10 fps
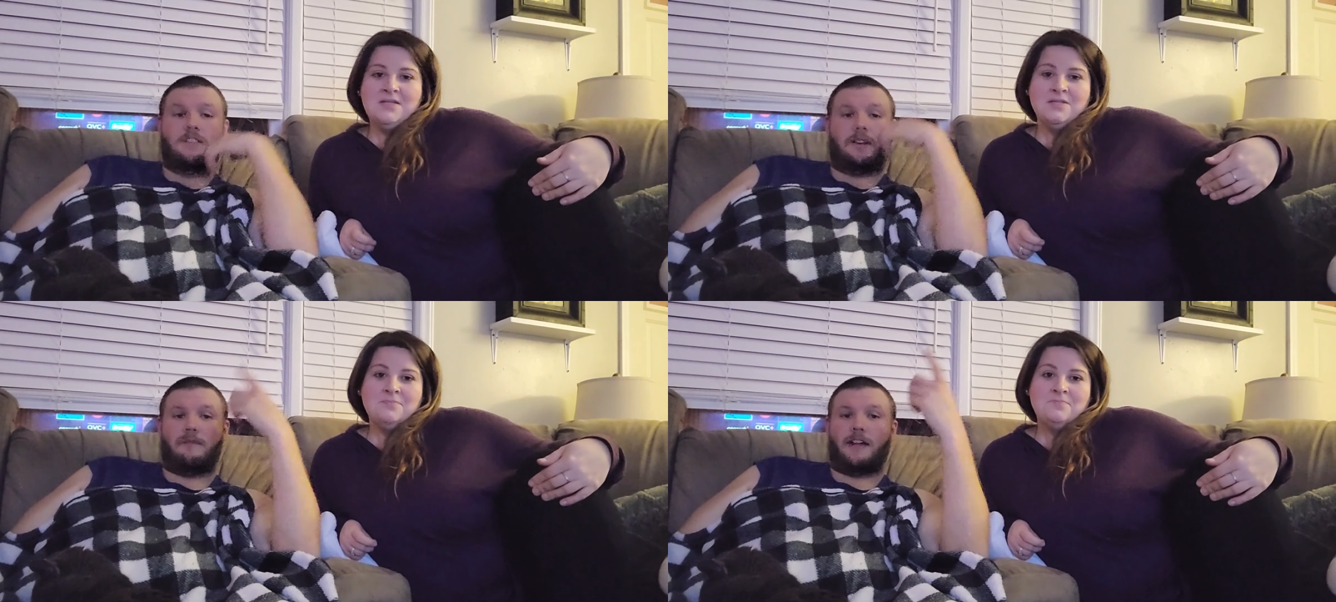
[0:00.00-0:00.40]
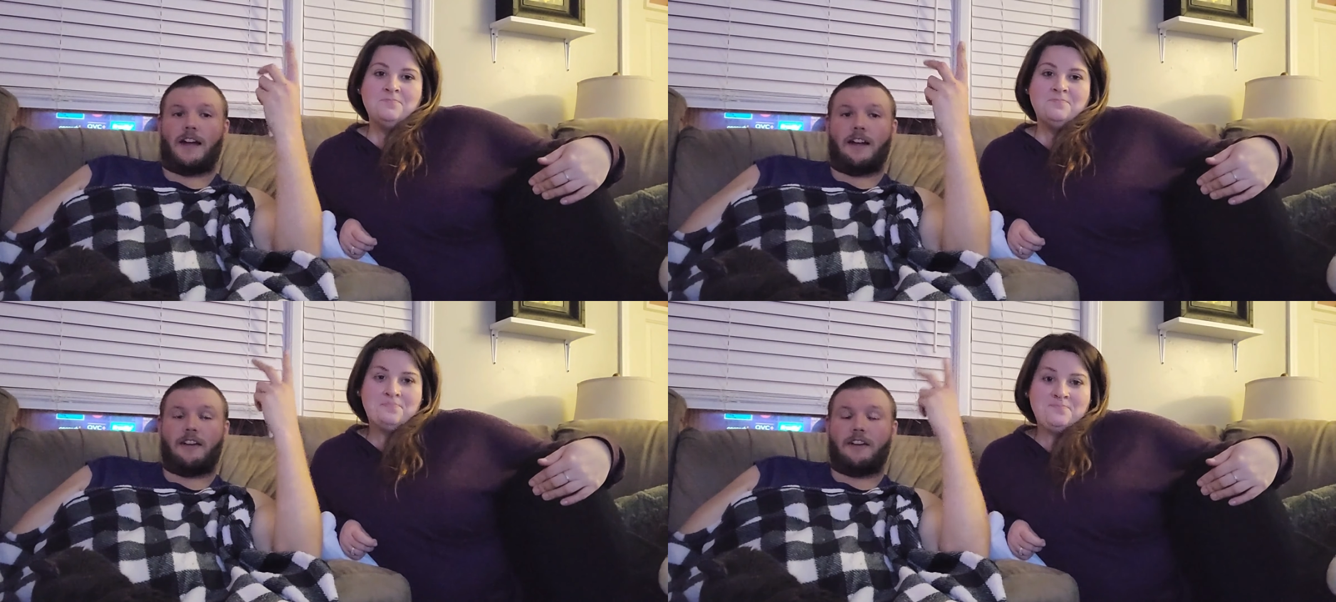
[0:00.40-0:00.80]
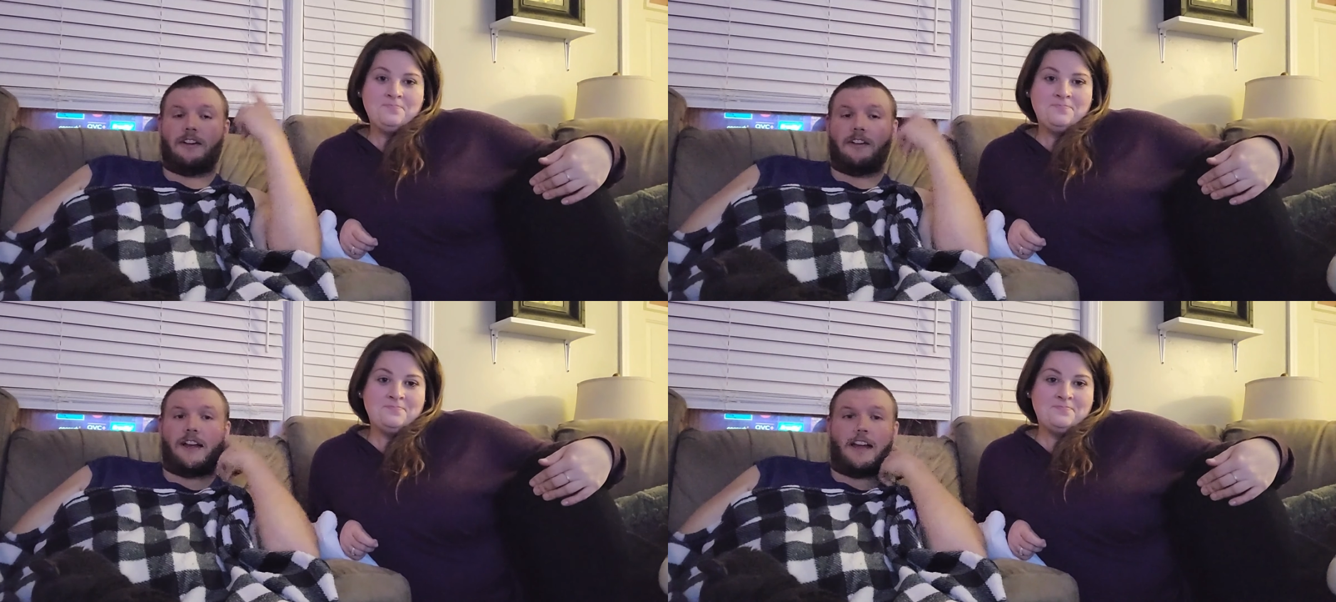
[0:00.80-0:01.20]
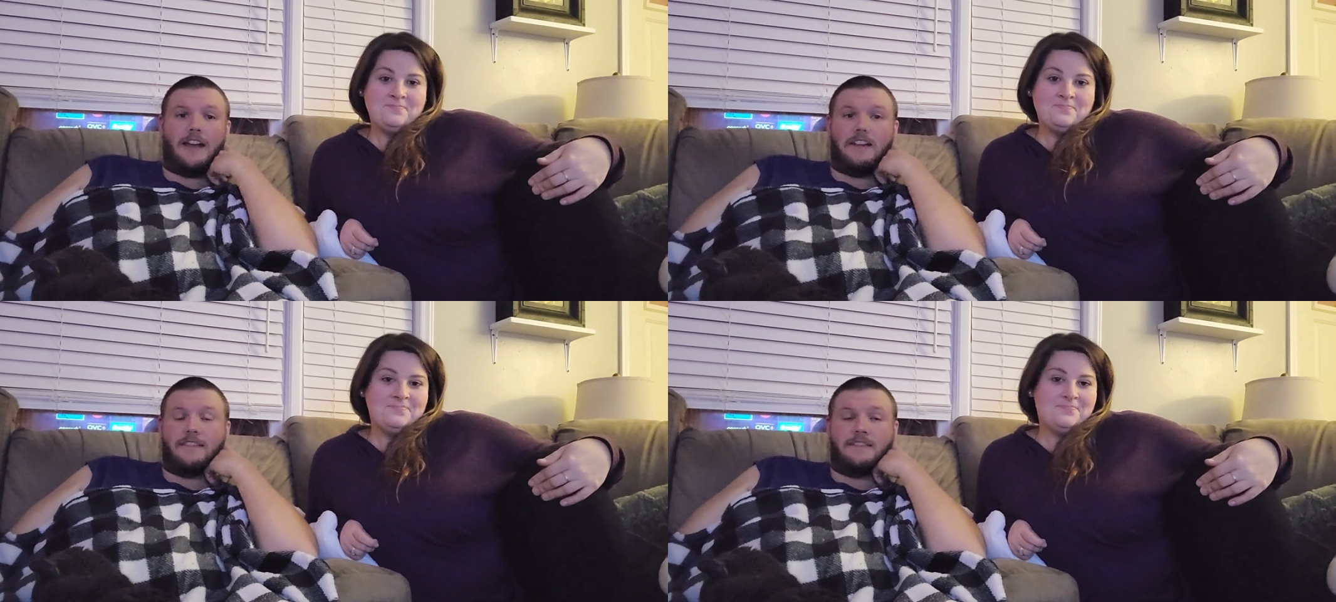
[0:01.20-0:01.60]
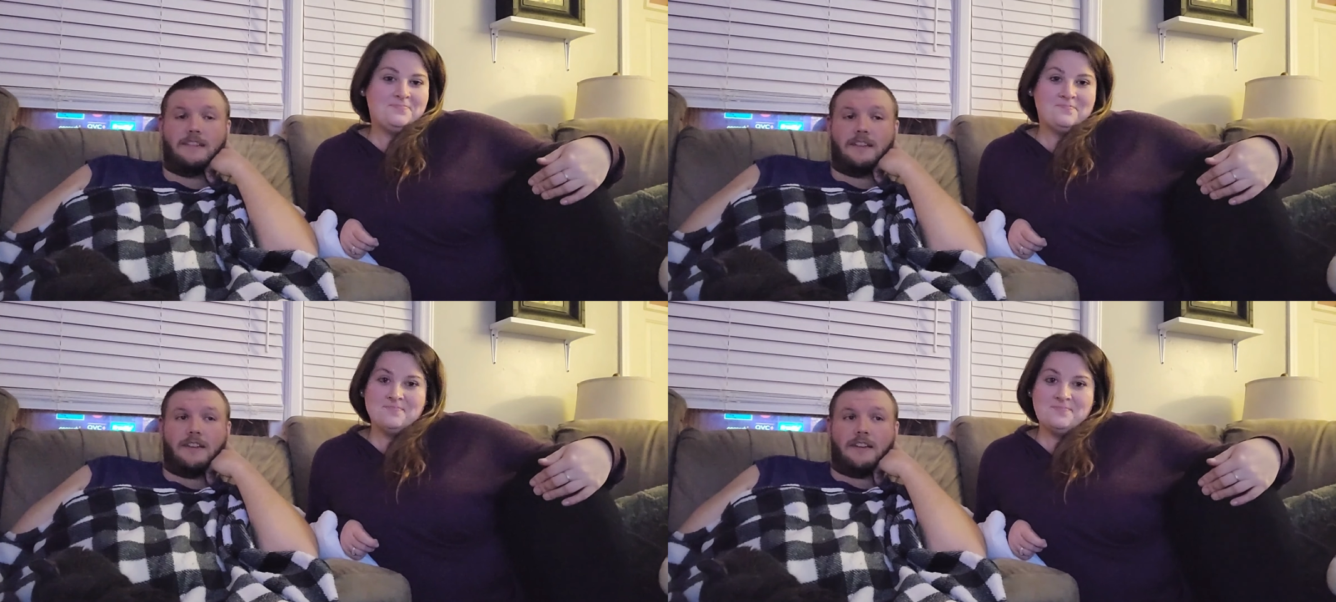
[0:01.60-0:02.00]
Speaker 1: Some guy or girl has